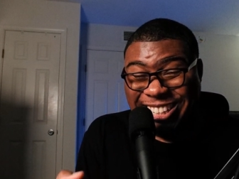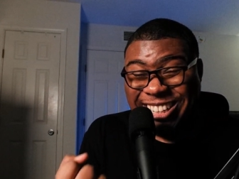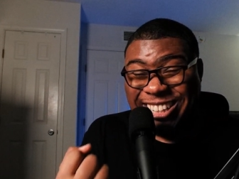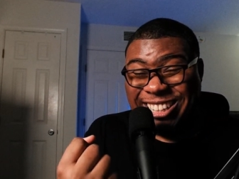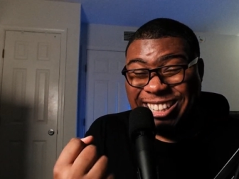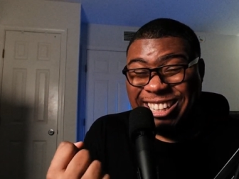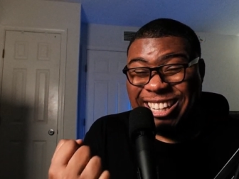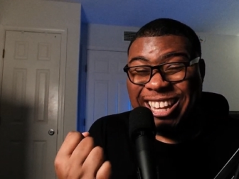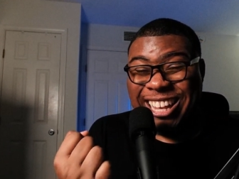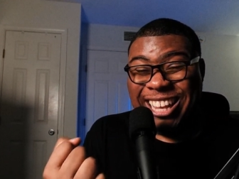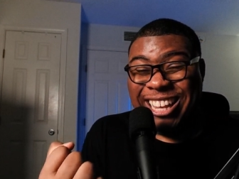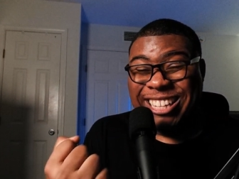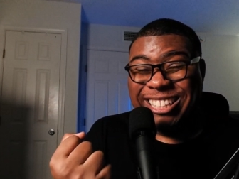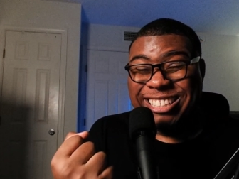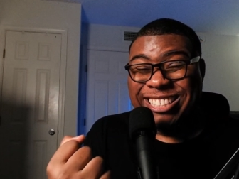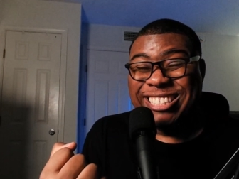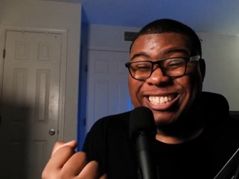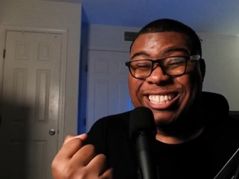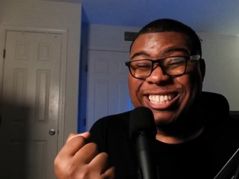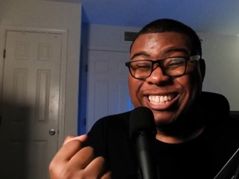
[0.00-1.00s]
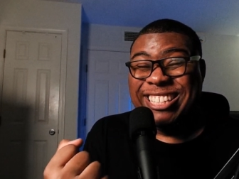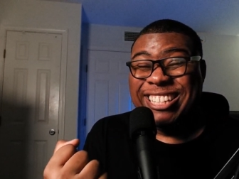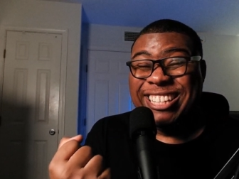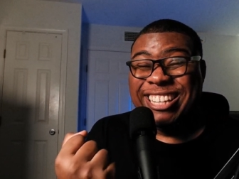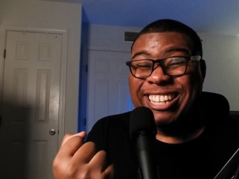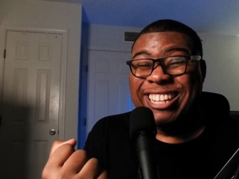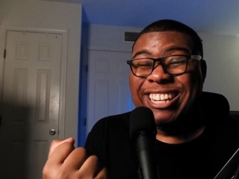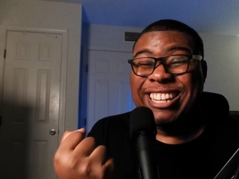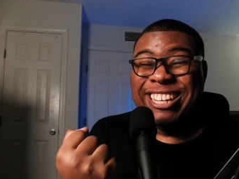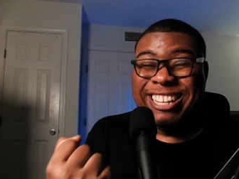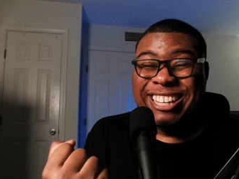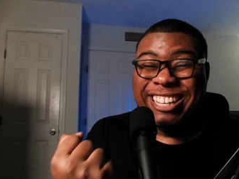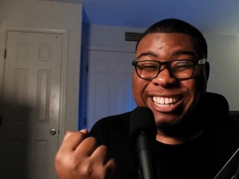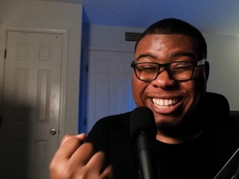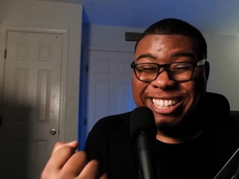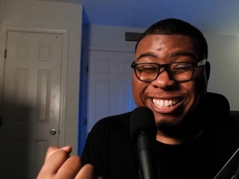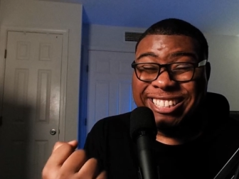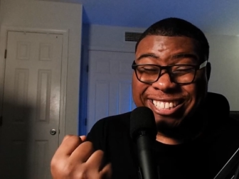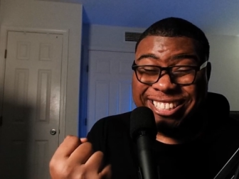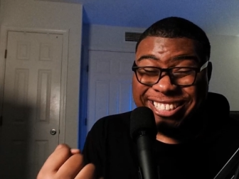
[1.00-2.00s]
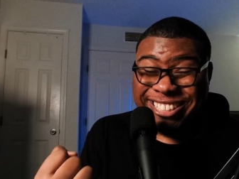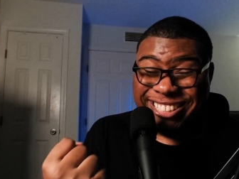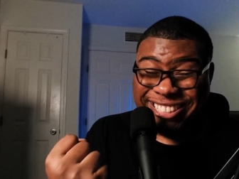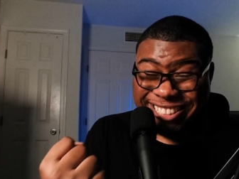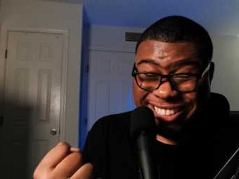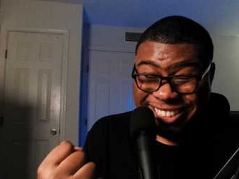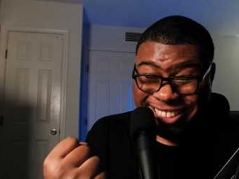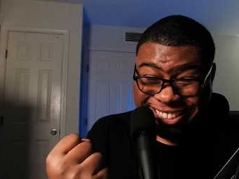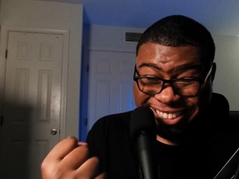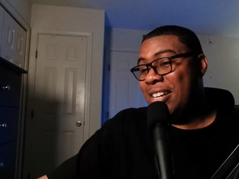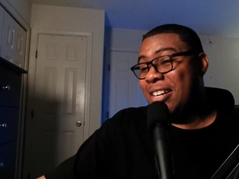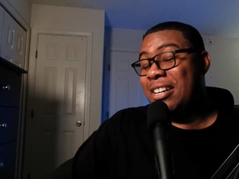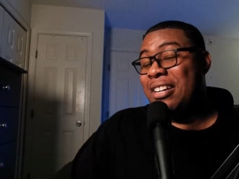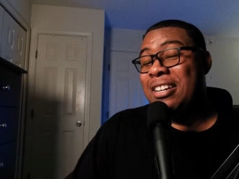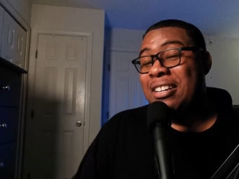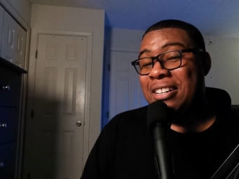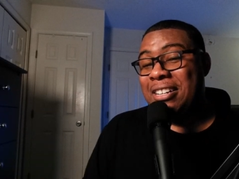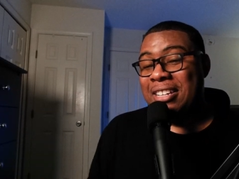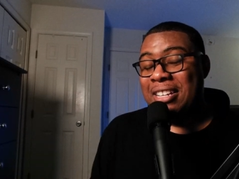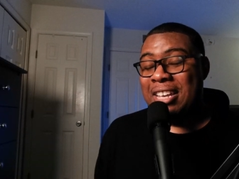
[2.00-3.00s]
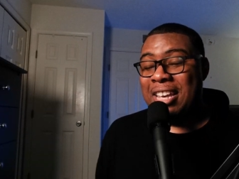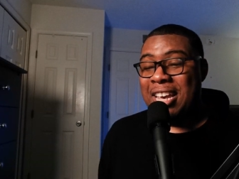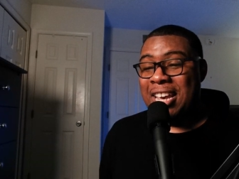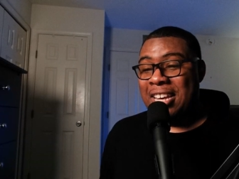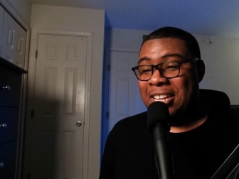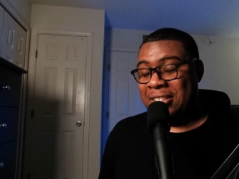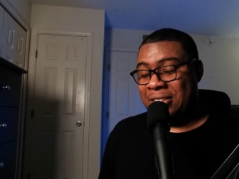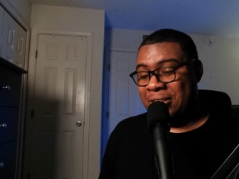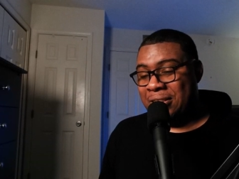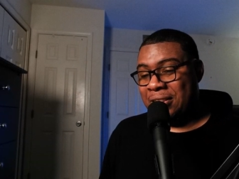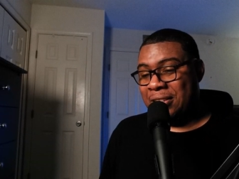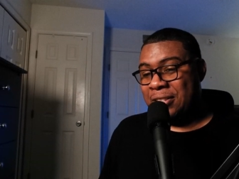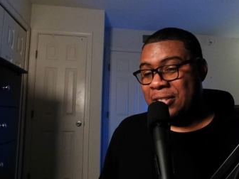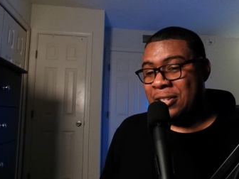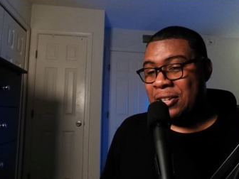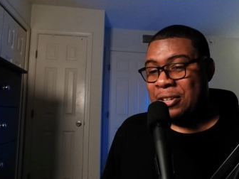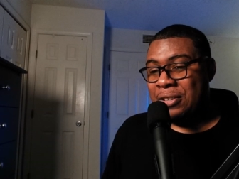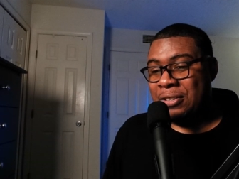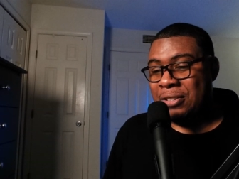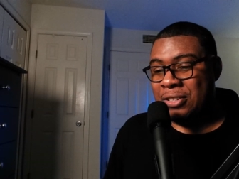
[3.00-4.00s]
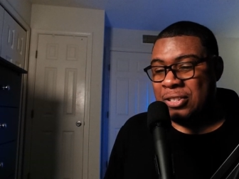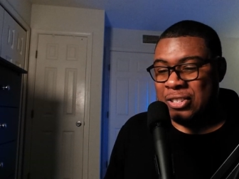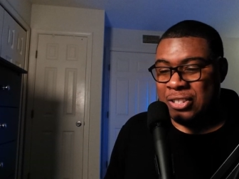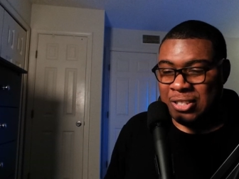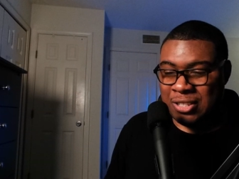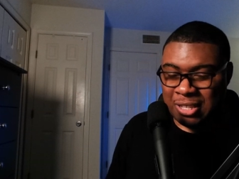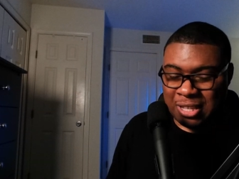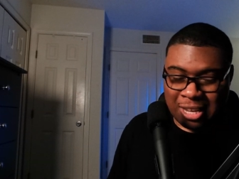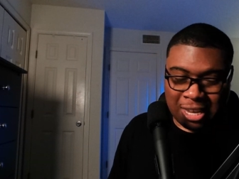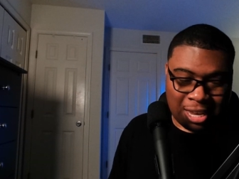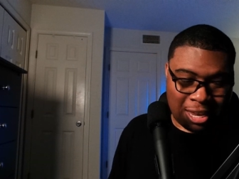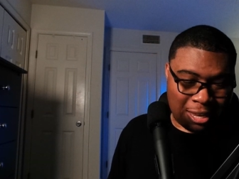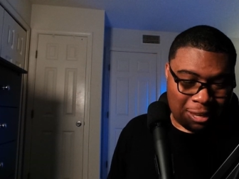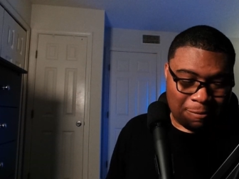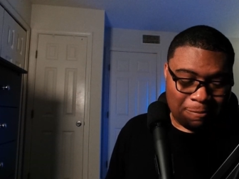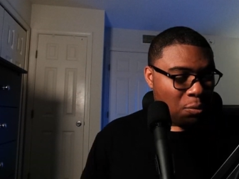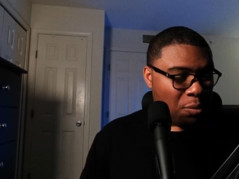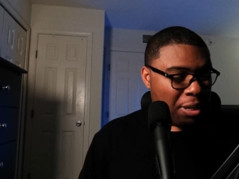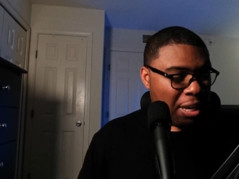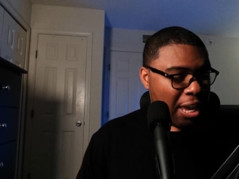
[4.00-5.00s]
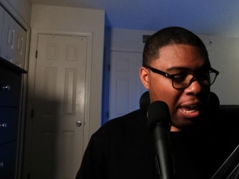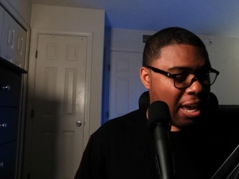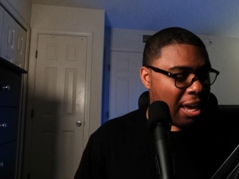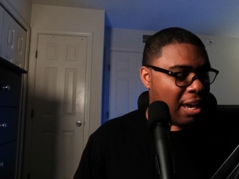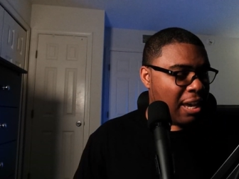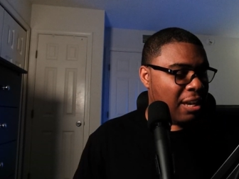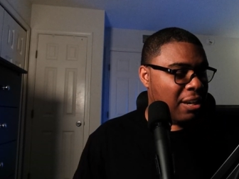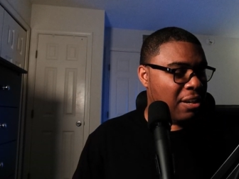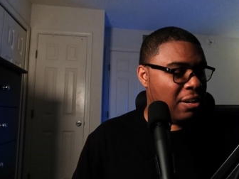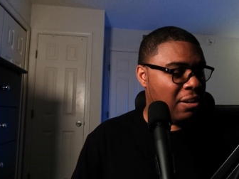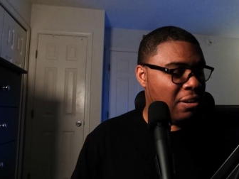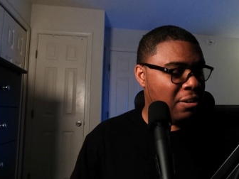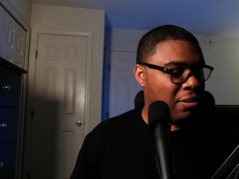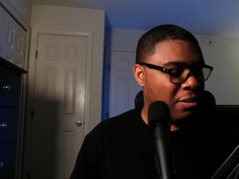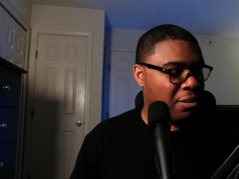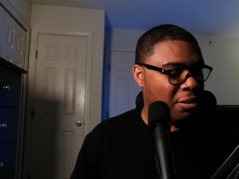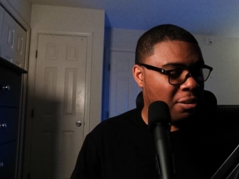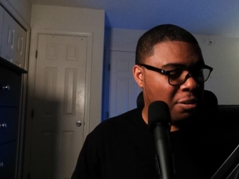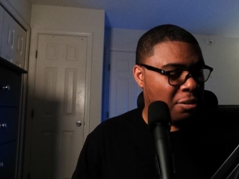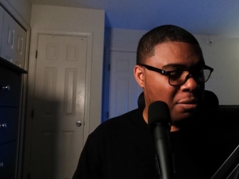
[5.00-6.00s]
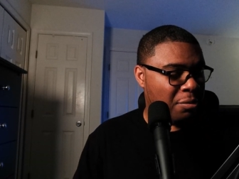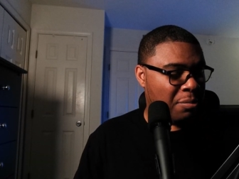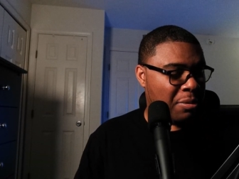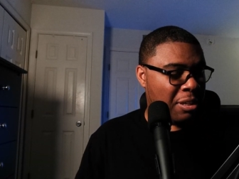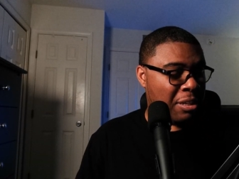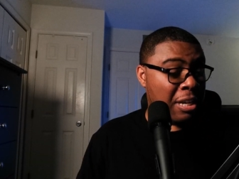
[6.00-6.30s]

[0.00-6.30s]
Let's get it. Ah, uh, yes. So it's just like we had um a